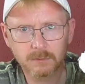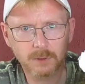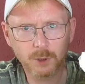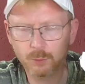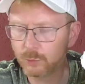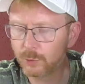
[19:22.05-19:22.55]

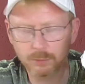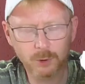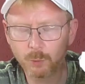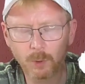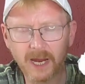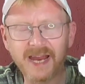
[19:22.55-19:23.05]

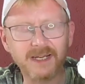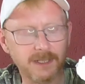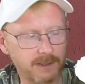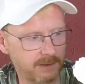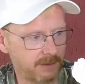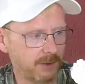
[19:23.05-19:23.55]
You will hate
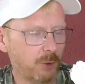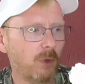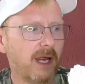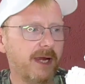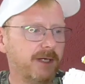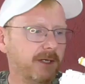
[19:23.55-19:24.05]
it. You
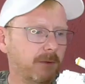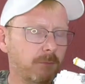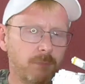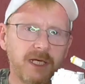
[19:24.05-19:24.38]
will hate it.